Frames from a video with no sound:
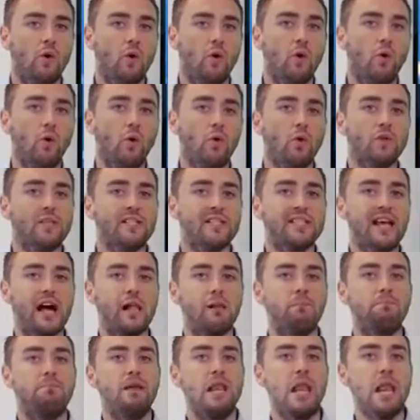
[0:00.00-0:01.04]
or
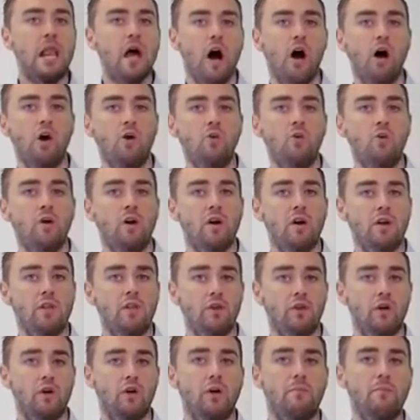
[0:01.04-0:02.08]
sell below
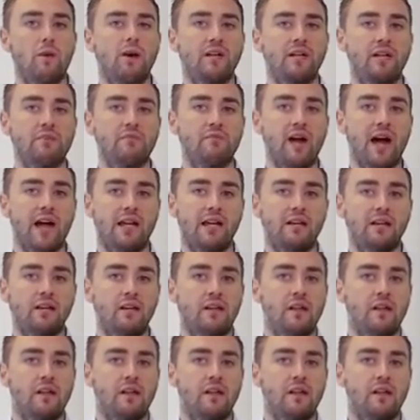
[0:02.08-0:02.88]
the current market rate.